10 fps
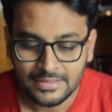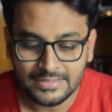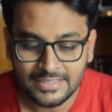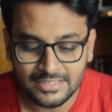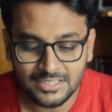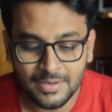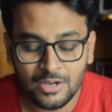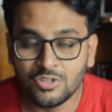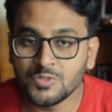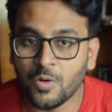The CTC
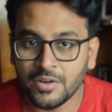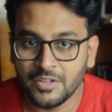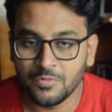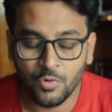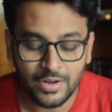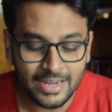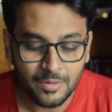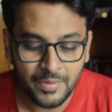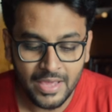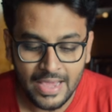value is 44
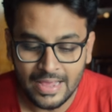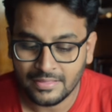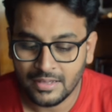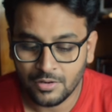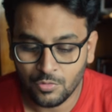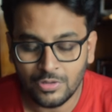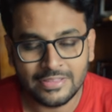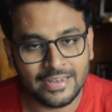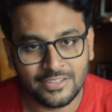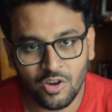LPA and the
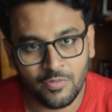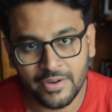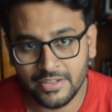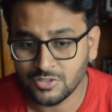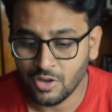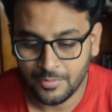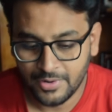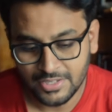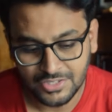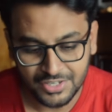role that they offered is
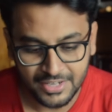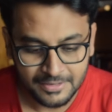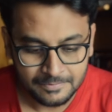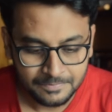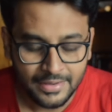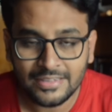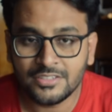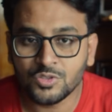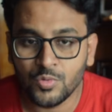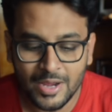software engineer.
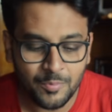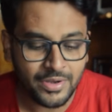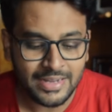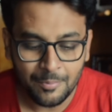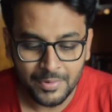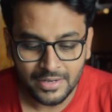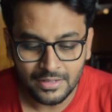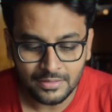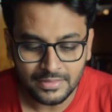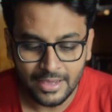Next is SquarePoint
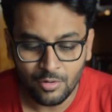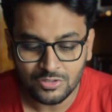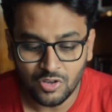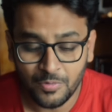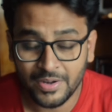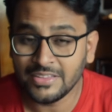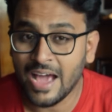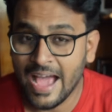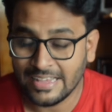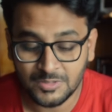Capital. They was offering
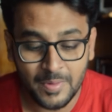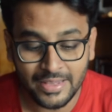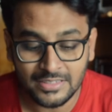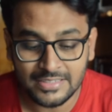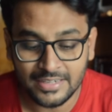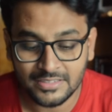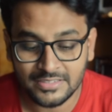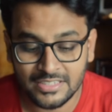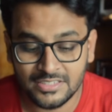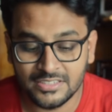the highest package, that
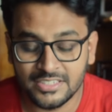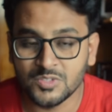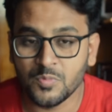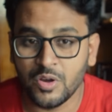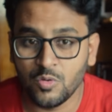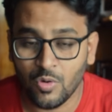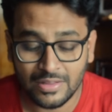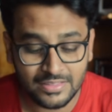is 66.13